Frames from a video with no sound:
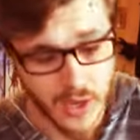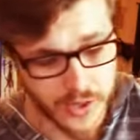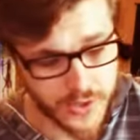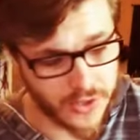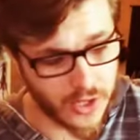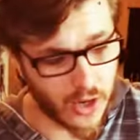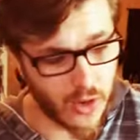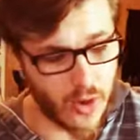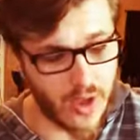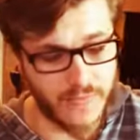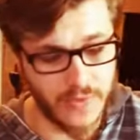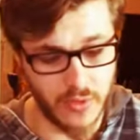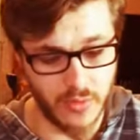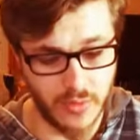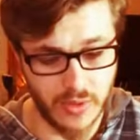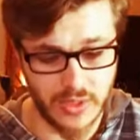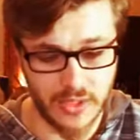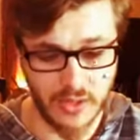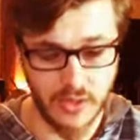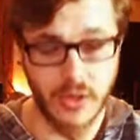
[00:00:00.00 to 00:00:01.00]
So if you
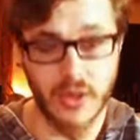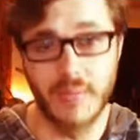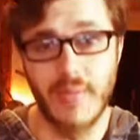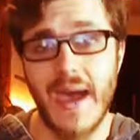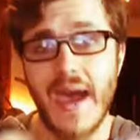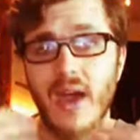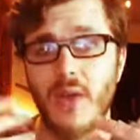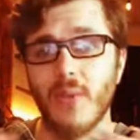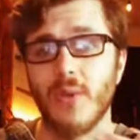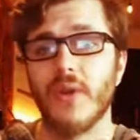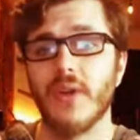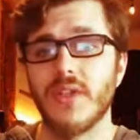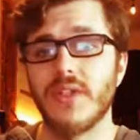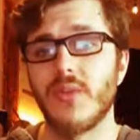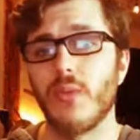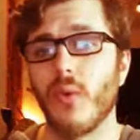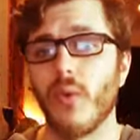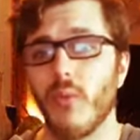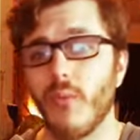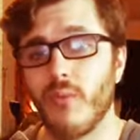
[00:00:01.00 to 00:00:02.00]
really look
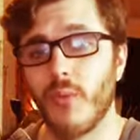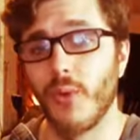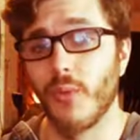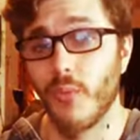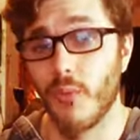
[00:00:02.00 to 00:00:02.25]
backwards, we're, we're,